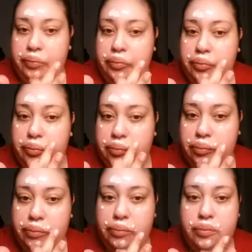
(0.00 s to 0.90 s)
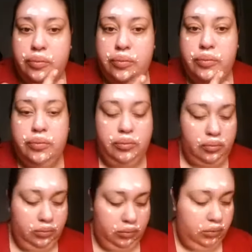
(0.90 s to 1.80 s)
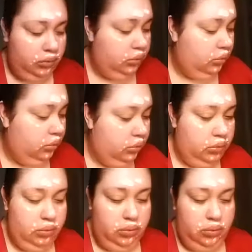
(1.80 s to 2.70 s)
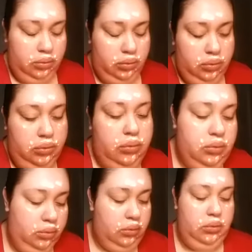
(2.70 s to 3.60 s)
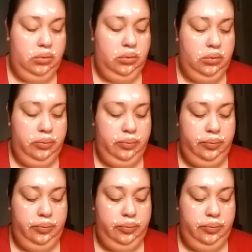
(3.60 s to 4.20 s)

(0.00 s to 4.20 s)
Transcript: Nobody speaks.